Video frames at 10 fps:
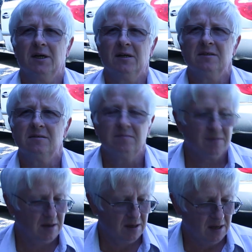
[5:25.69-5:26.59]
guys
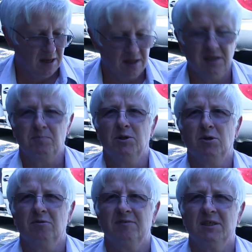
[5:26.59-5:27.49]
let me
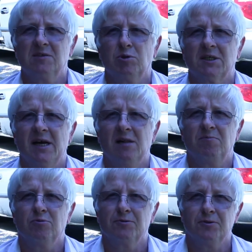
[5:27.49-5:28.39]
know if this was
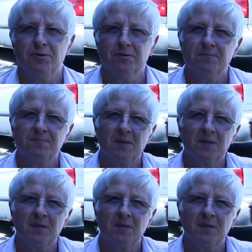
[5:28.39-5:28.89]
helpful to you